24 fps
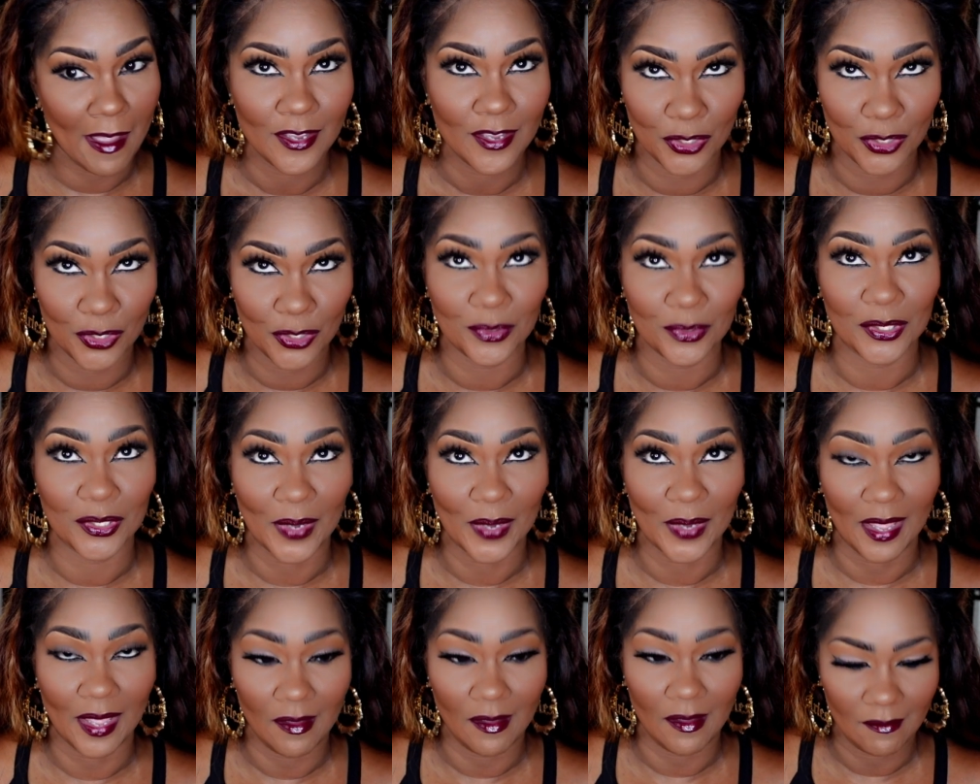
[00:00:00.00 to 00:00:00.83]
unit,
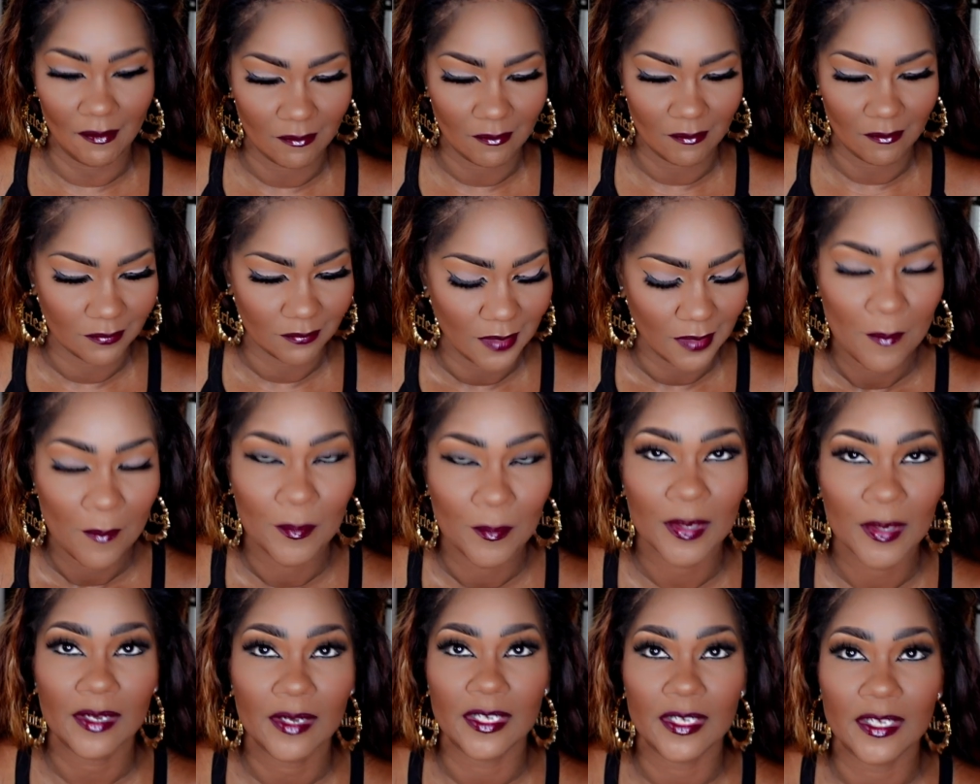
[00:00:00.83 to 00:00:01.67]
okay?
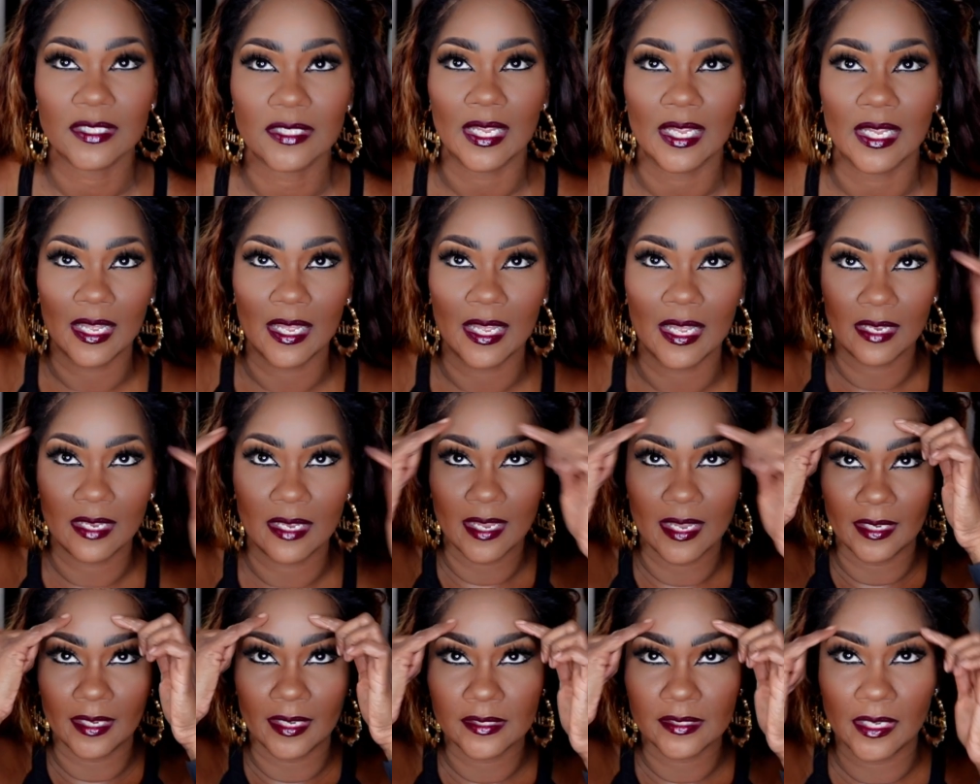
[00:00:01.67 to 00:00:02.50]
Because
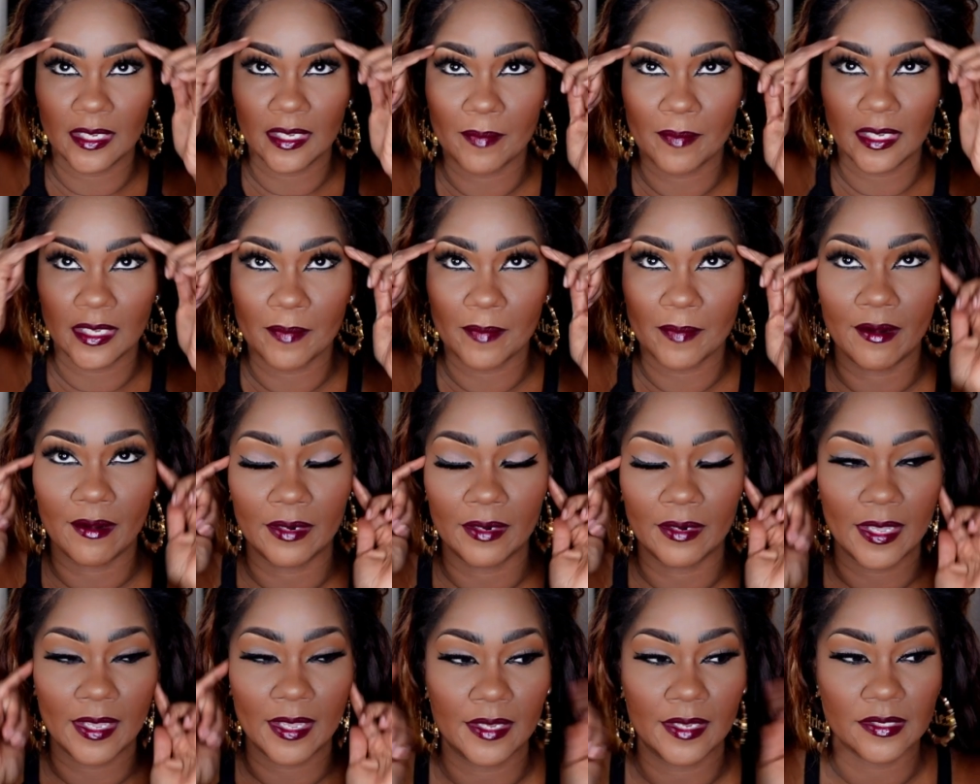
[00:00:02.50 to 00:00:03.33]
like I said, my
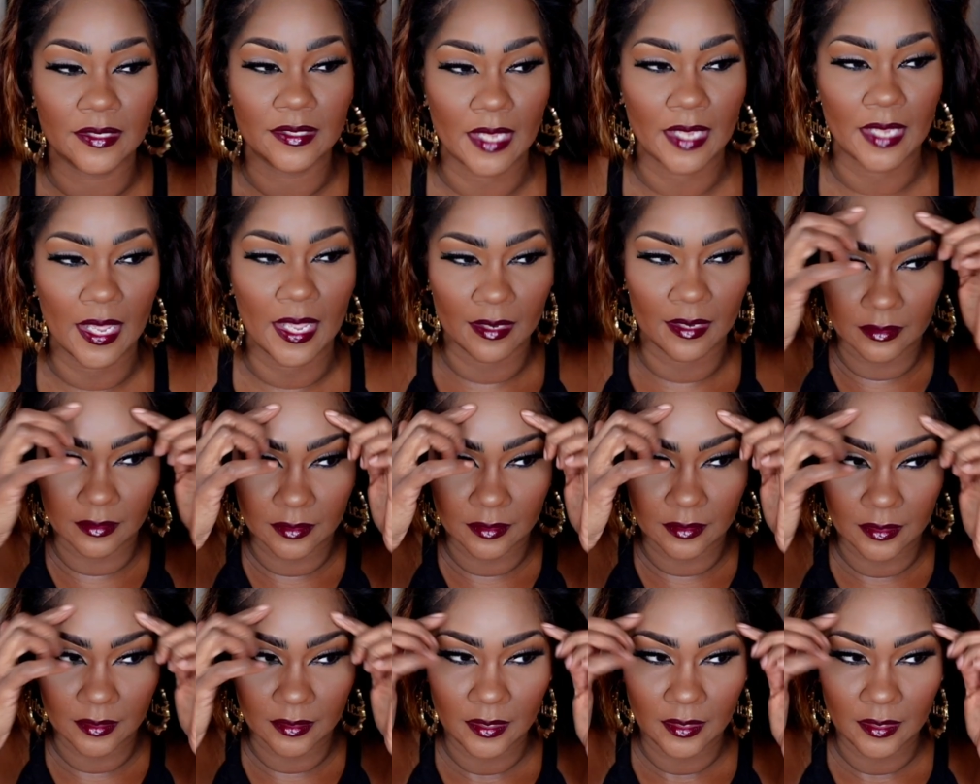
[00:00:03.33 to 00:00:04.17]
hairline is kind of,
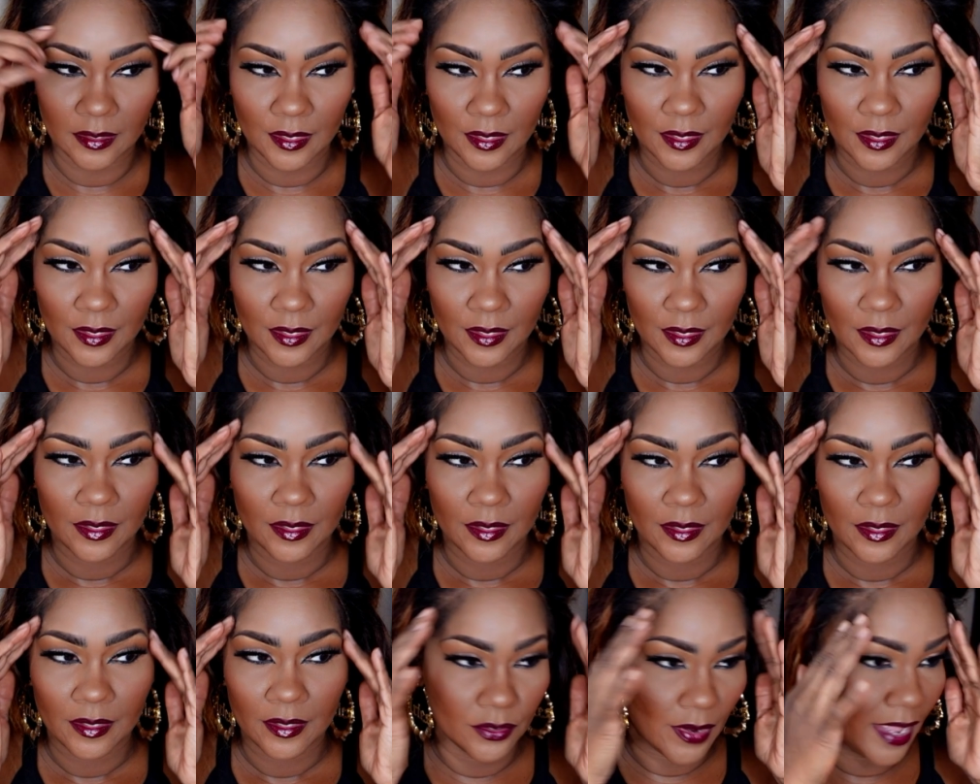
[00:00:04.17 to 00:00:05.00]

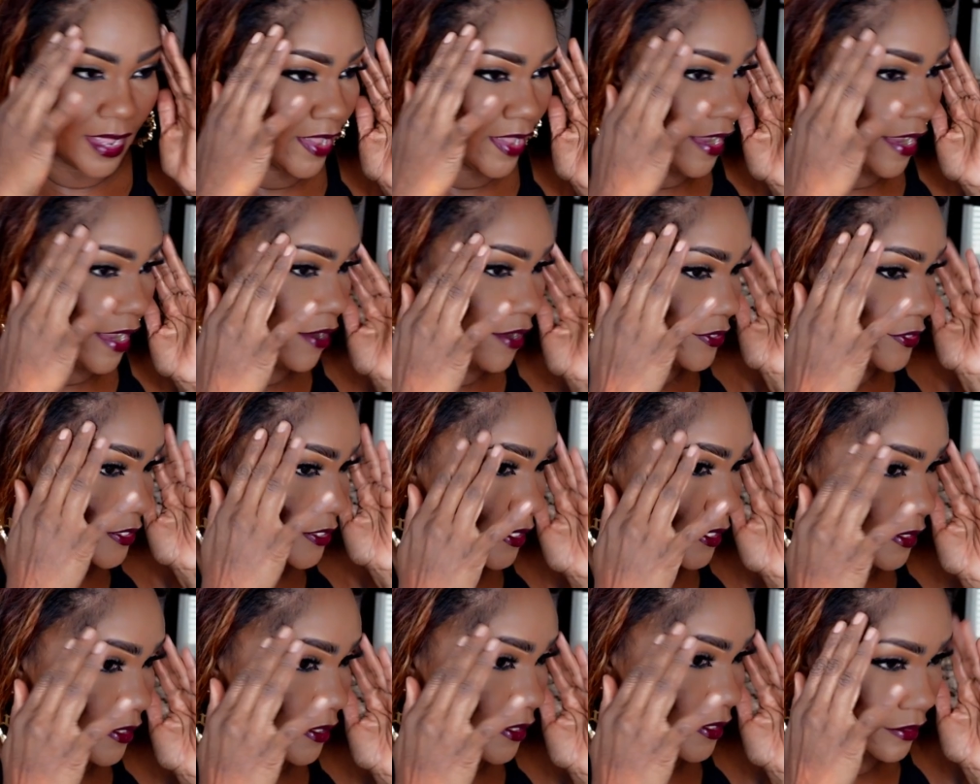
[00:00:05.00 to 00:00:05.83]
I have hairs
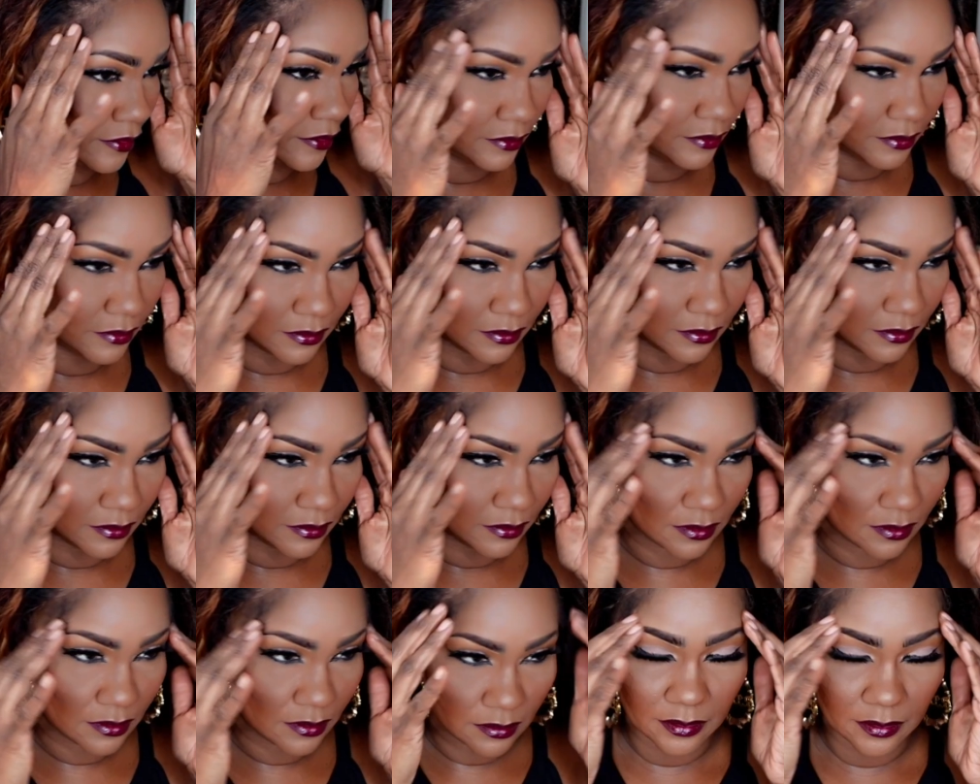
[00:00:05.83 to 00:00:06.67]
that,
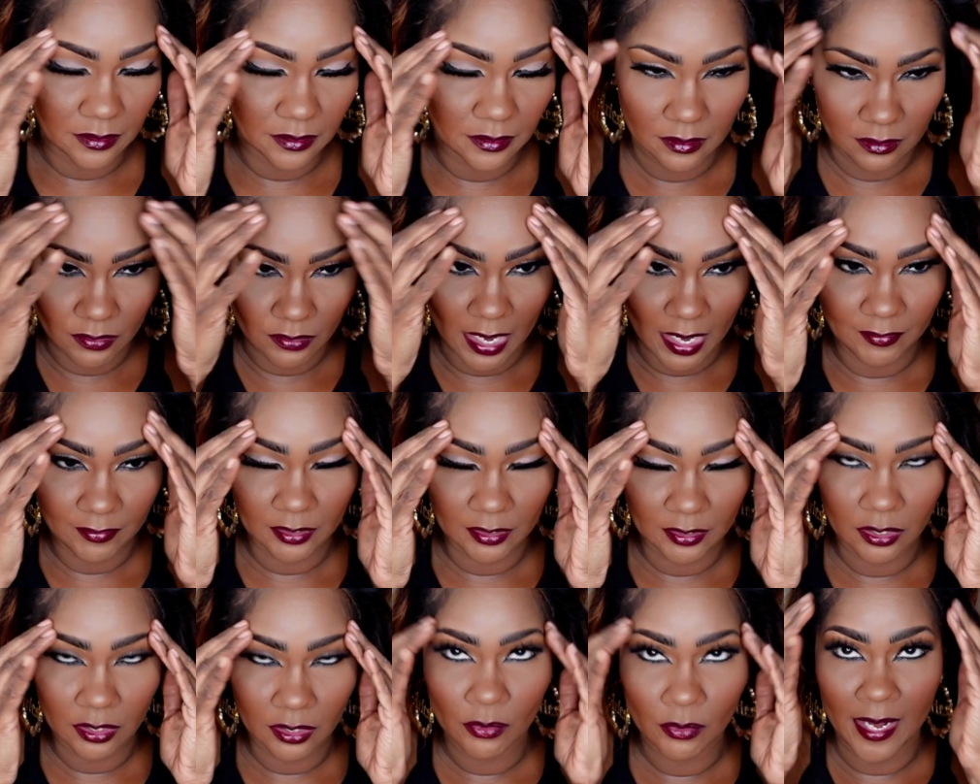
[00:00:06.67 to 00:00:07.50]
I have a
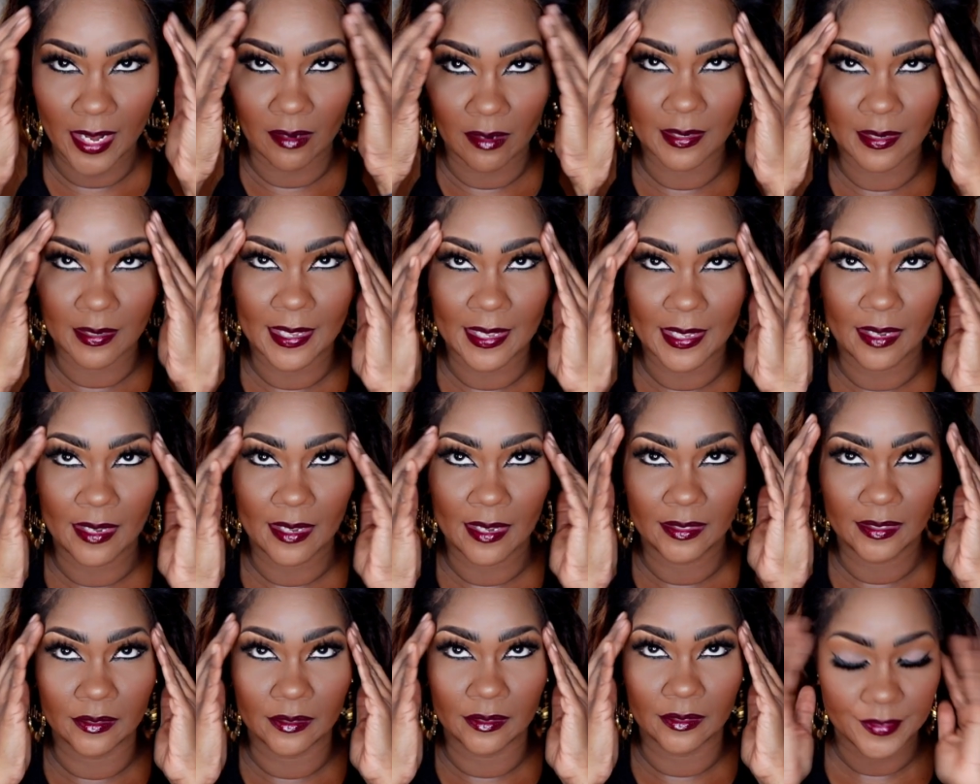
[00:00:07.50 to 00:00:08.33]
low hairline
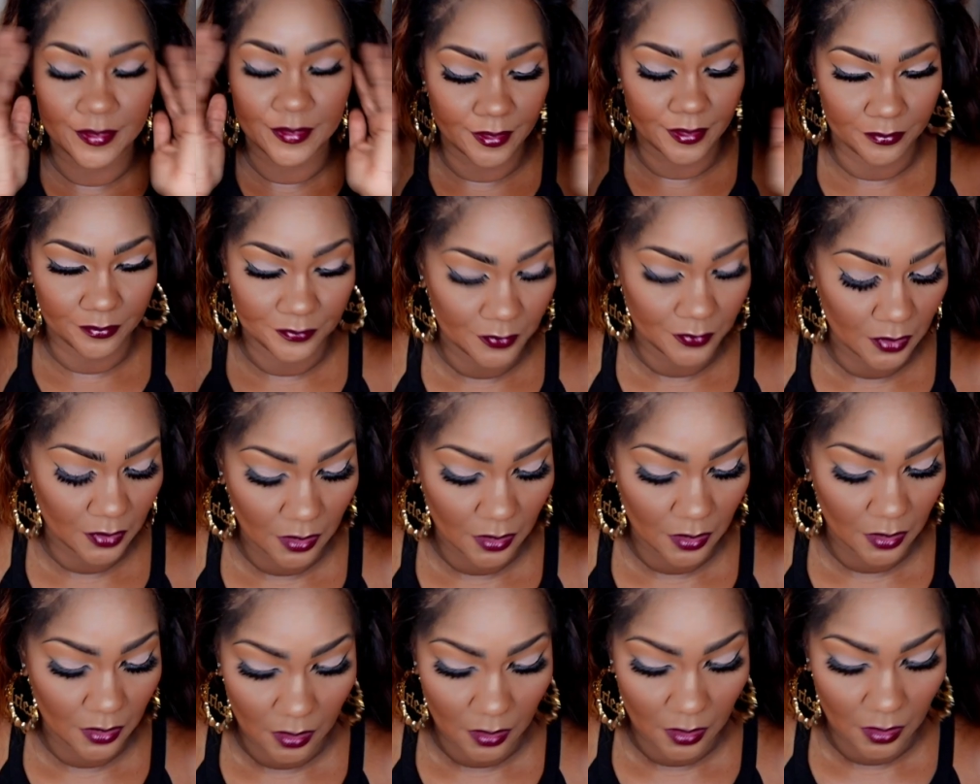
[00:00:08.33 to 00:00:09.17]
here. So,
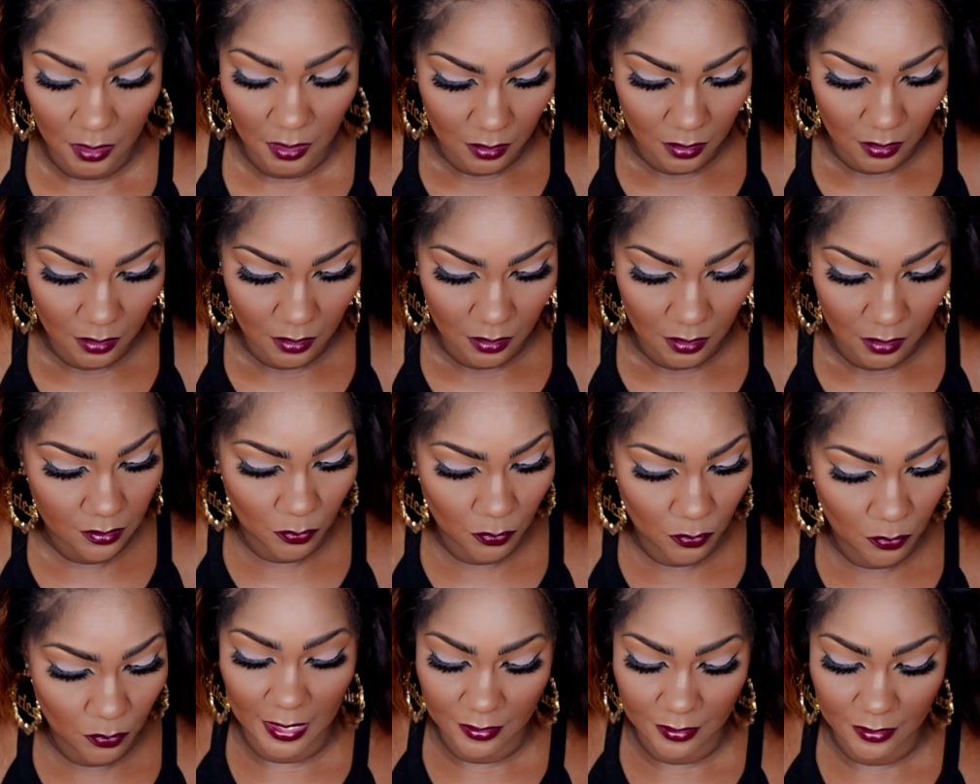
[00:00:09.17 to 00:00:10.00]
this is the way
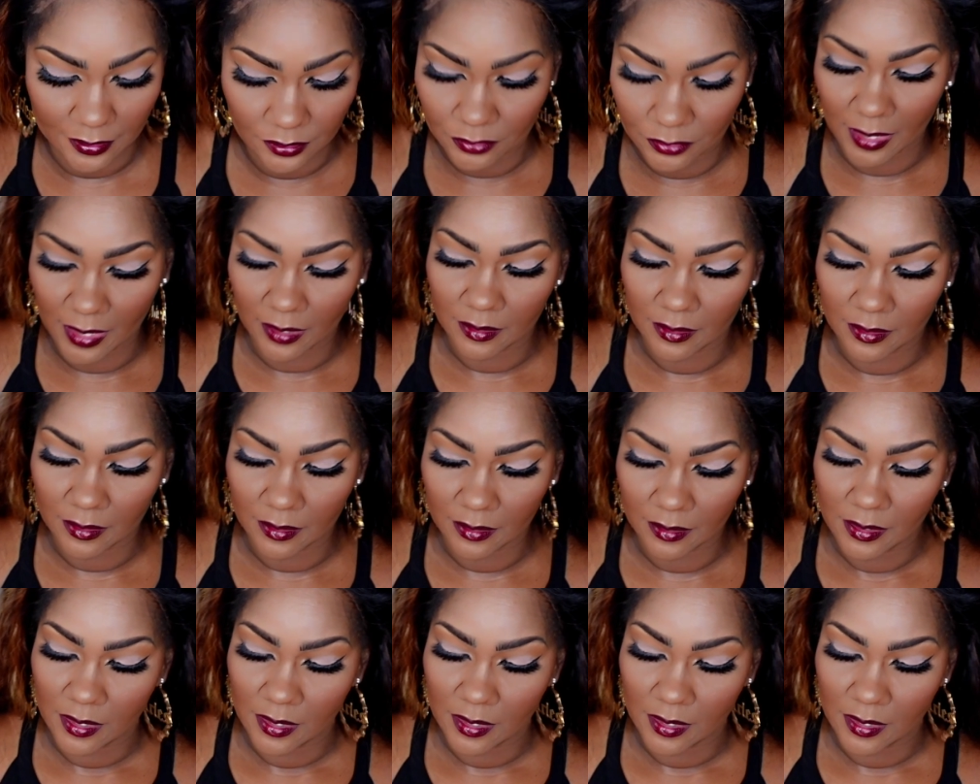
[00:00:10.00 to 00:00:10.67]
I like to do mine.